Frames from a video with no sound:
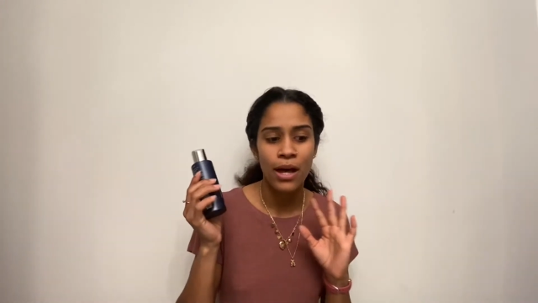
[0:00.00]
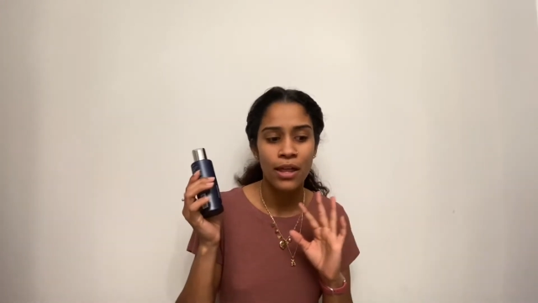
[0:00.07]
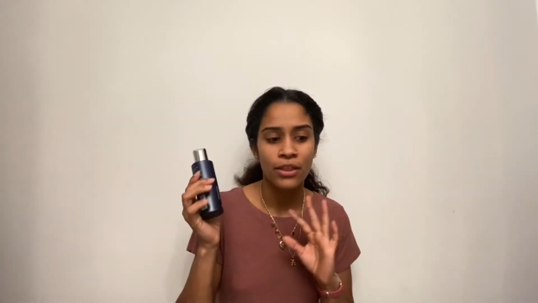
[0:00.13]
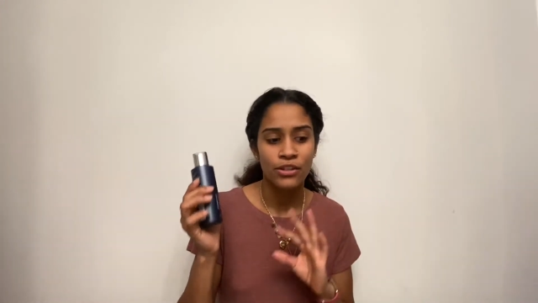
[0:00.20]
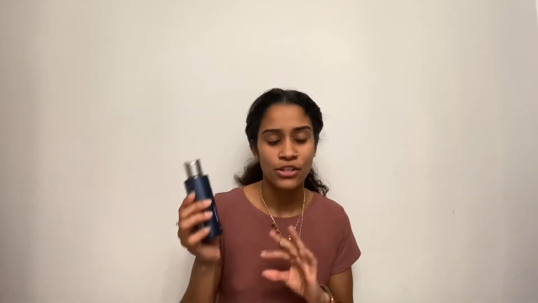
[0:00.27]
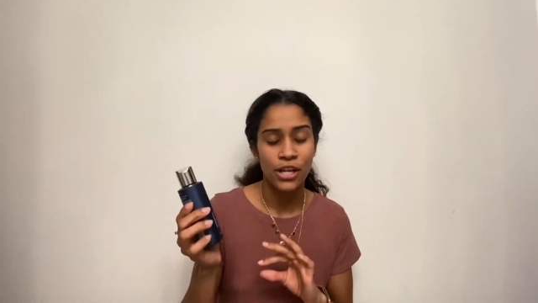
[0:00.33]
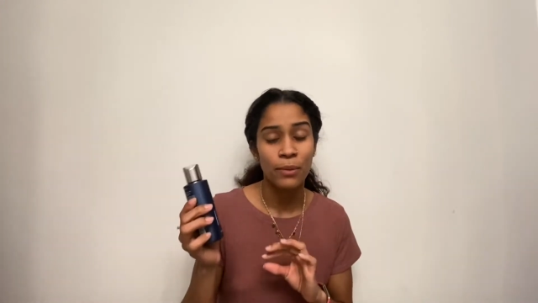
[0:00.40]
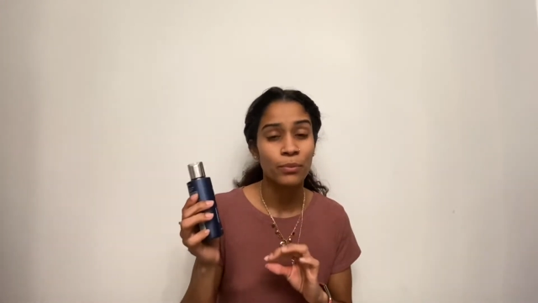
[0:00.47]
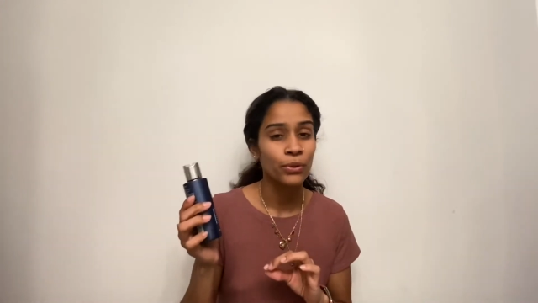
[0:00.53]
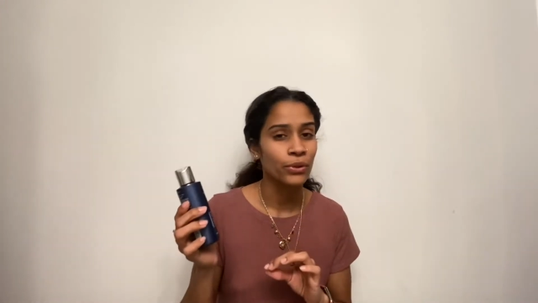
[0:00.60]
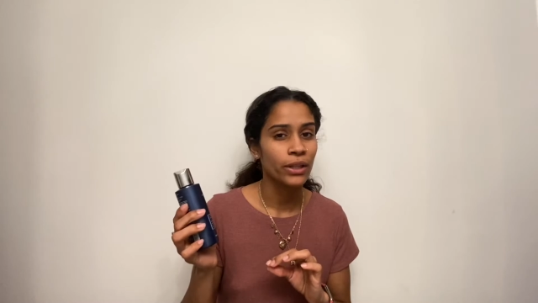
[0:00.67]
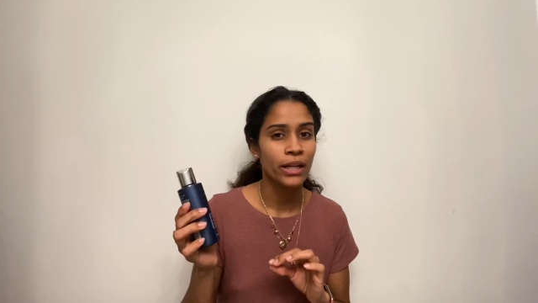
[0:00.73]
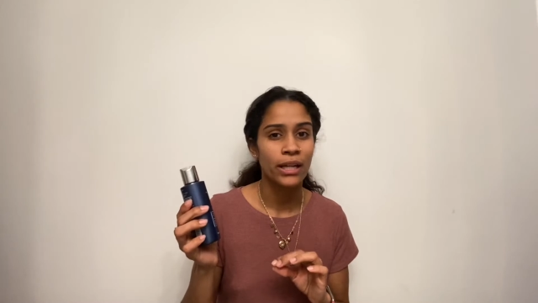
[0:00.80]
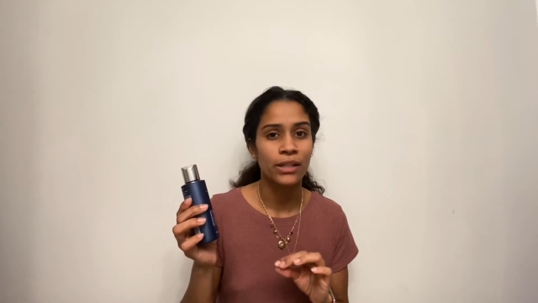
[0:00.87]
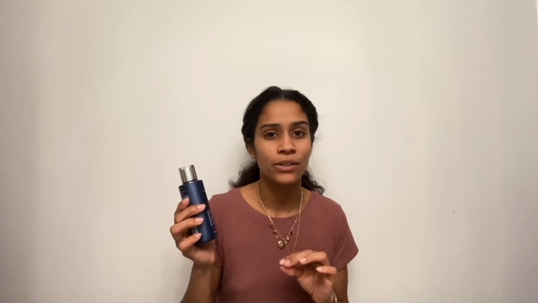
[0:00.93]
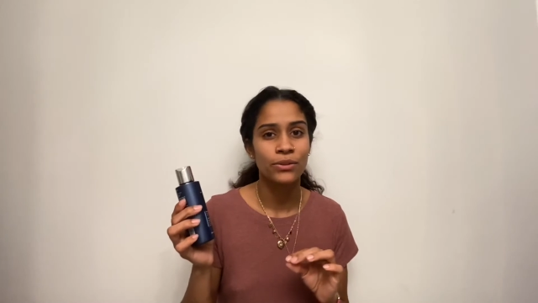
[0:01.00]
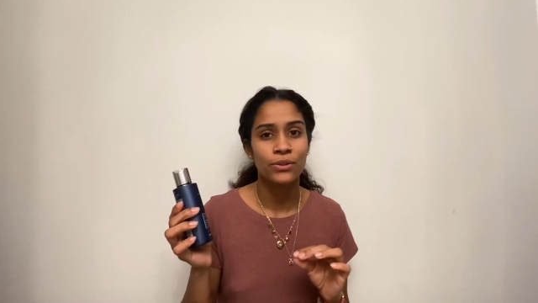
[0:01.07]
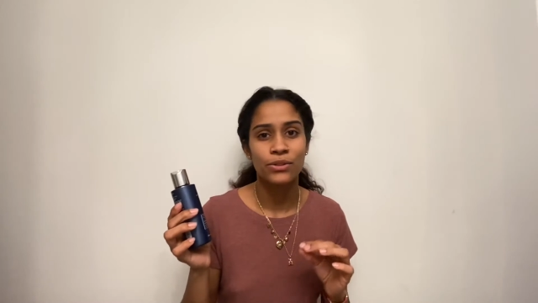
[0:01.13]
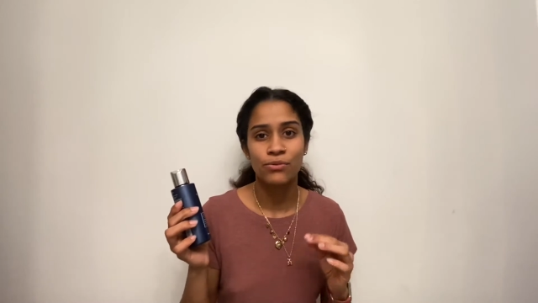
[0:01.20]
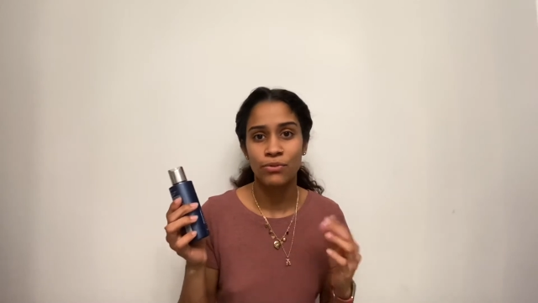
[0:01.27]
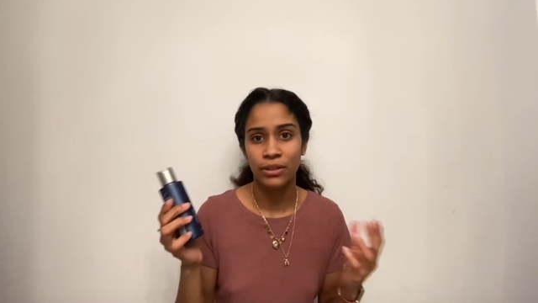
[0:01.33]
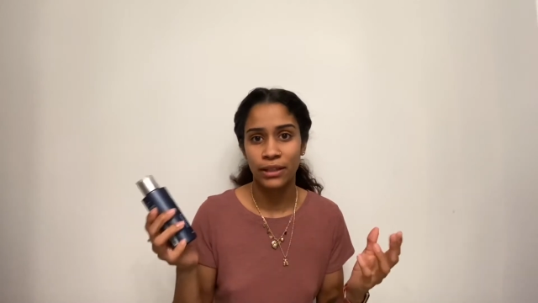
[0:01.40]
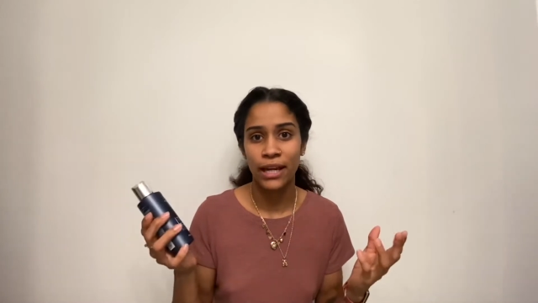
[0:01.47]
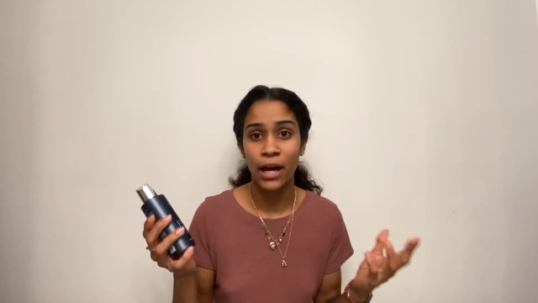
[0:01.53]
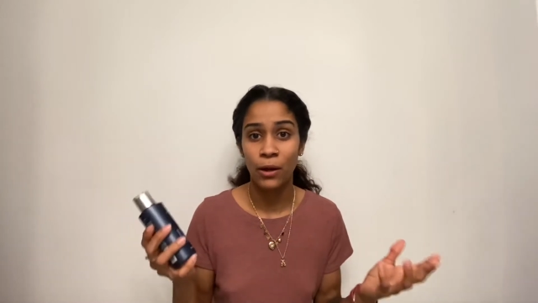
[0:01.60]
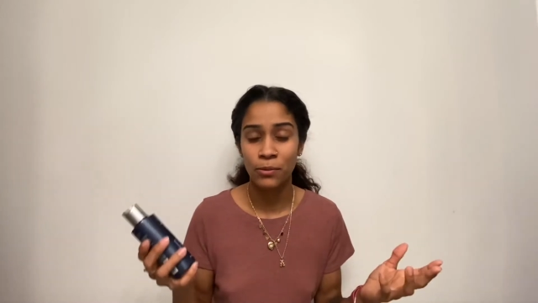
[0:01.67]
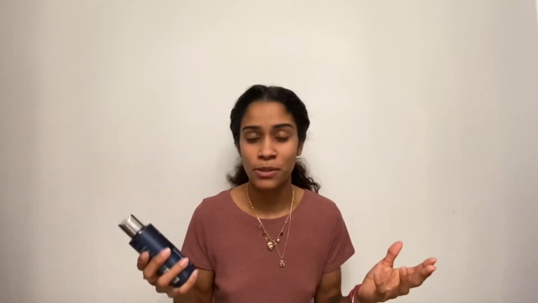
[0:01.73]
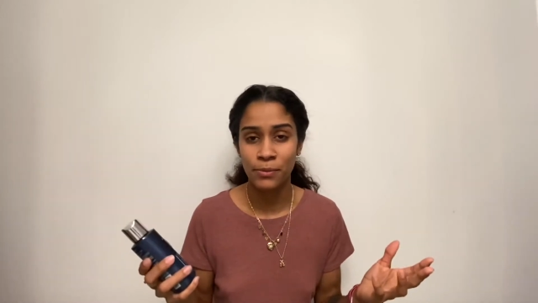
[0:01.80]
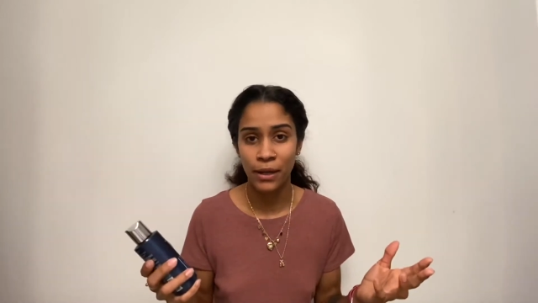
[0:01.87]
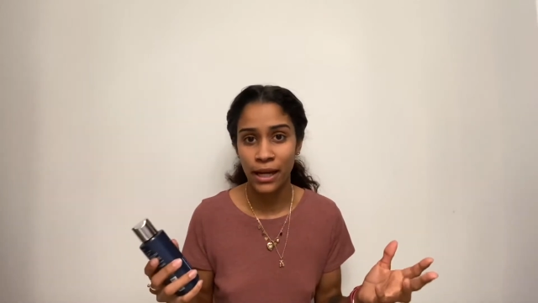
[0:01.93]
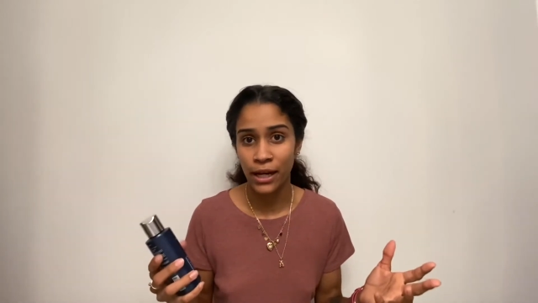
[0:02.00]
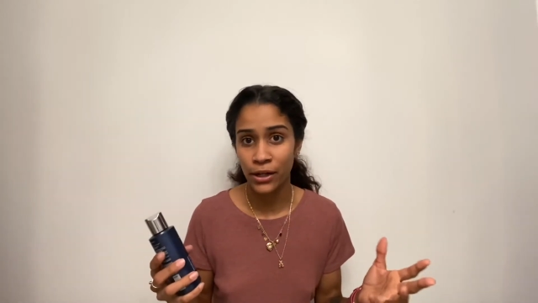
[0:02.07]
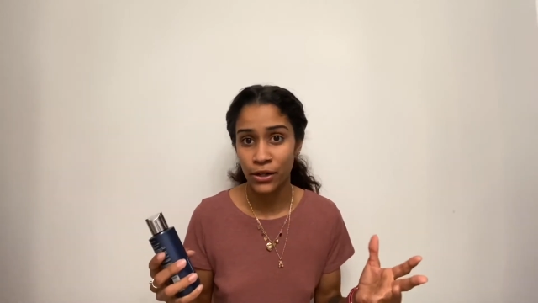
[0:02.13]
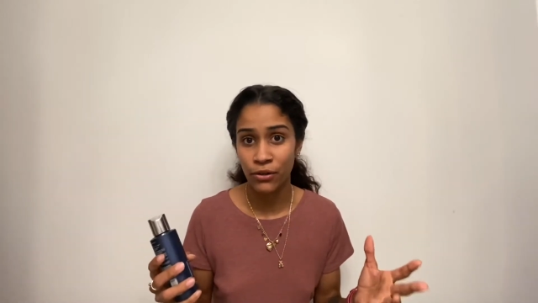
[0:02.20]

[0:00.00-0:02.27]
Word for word: the shampoo that I use really helps my hair